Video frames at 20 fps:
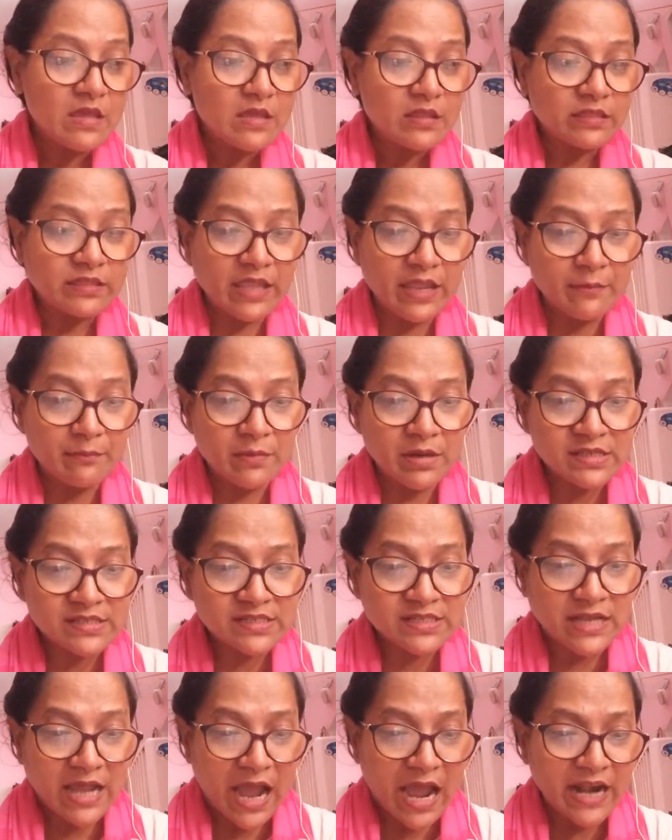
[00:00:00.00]
They
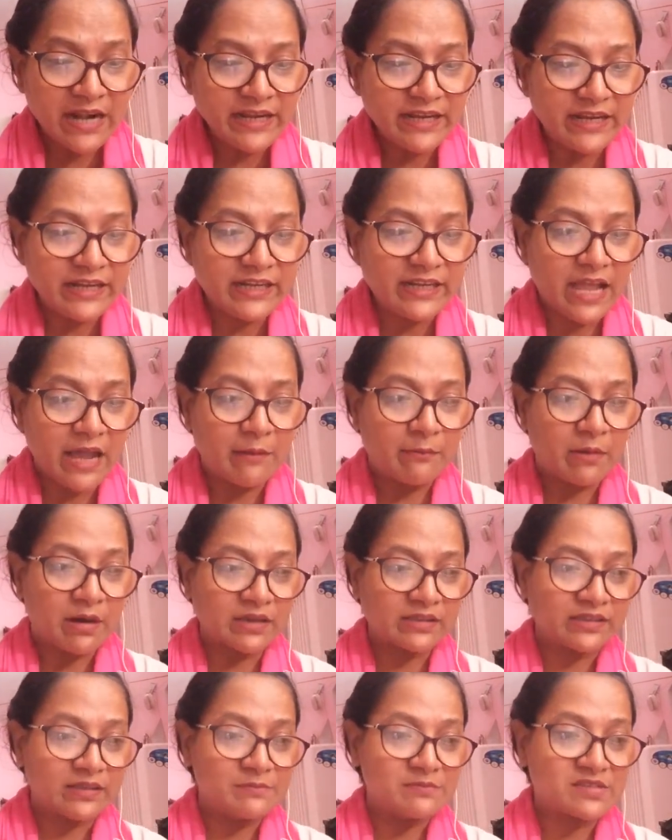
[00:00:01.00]
must guard it
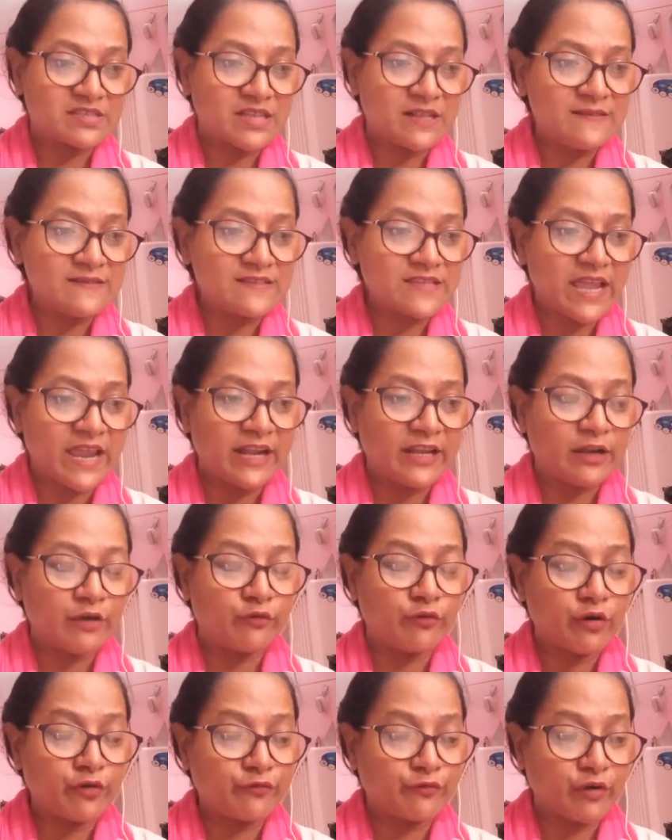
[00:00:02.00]
among themselves and
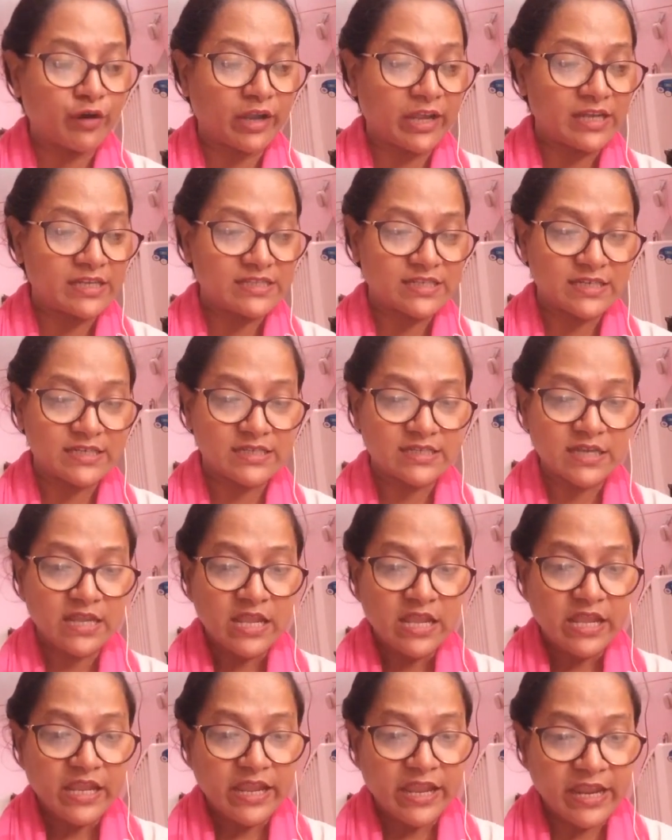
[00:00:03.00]
never forget it.
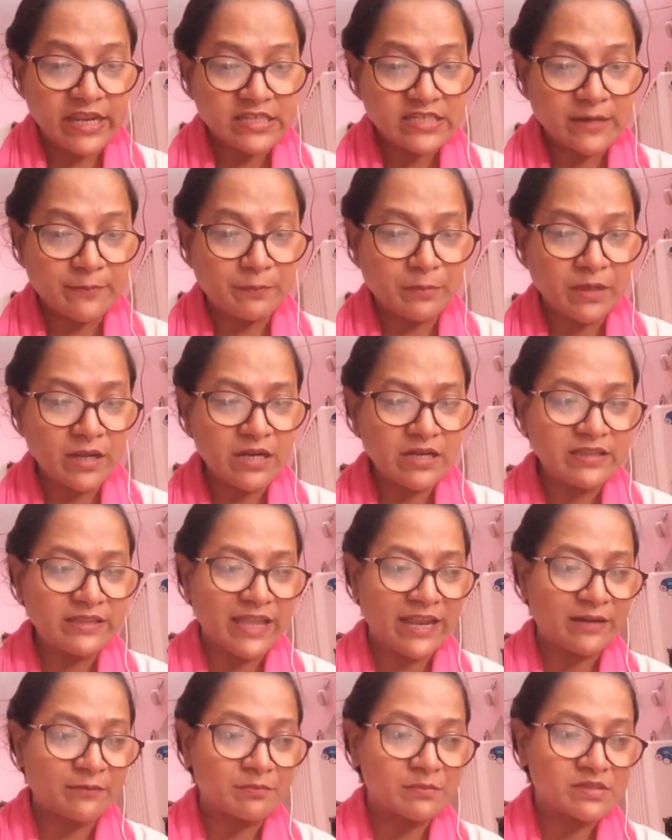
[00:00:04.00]
It appeared
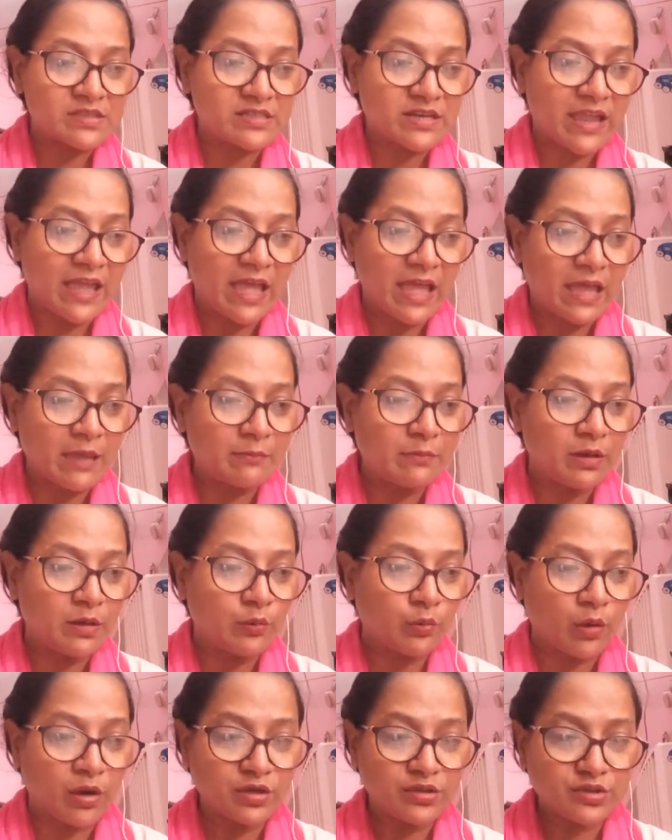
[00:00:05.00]
that Mr. Hamill
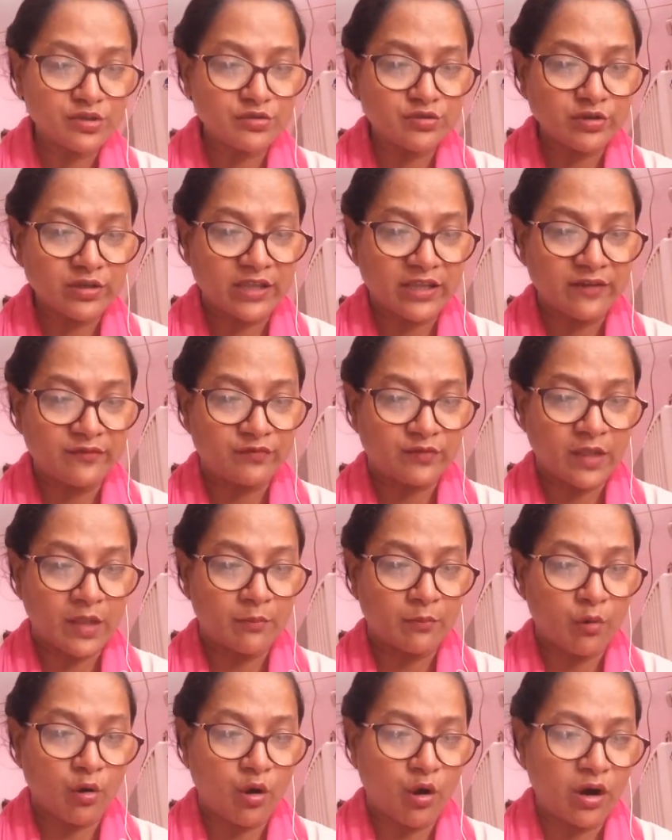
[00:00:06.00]
wanted to give
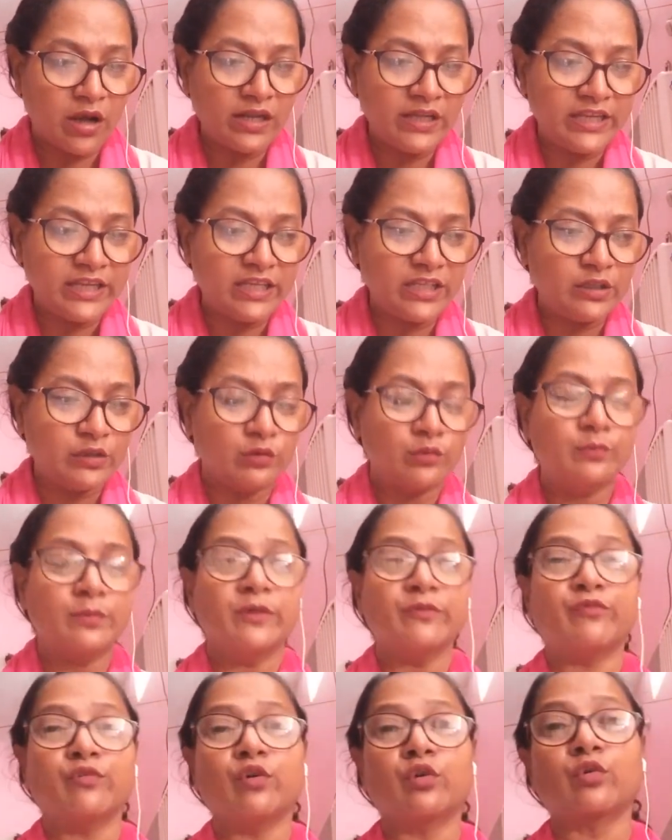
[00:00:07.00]
them all he knew
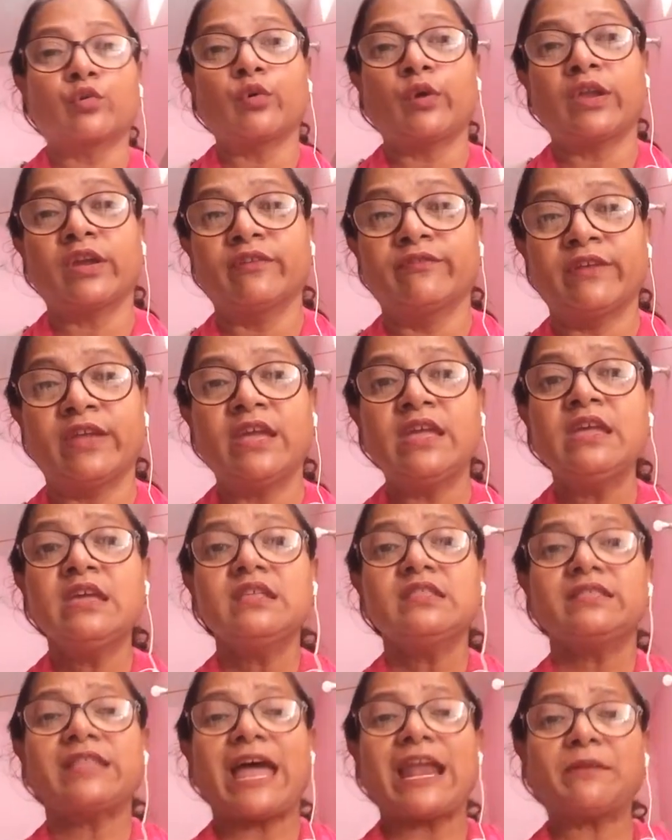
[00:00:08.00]
before going away.
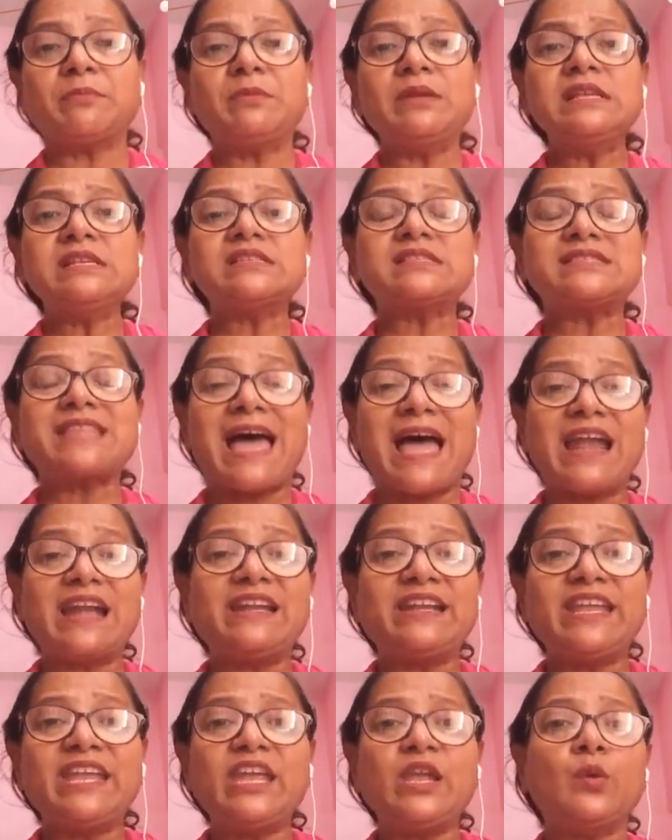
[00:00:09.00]
That means
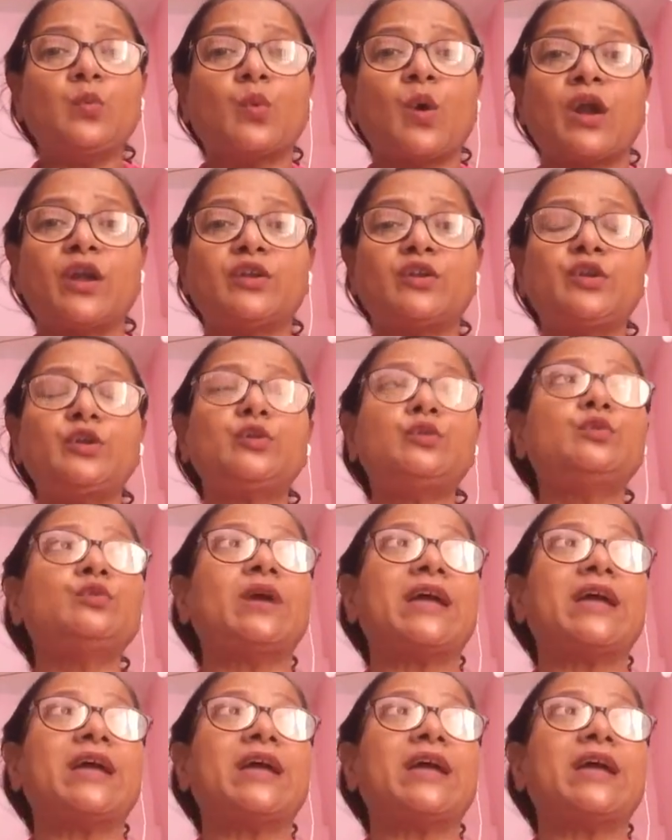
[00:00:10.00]
that day he wanted to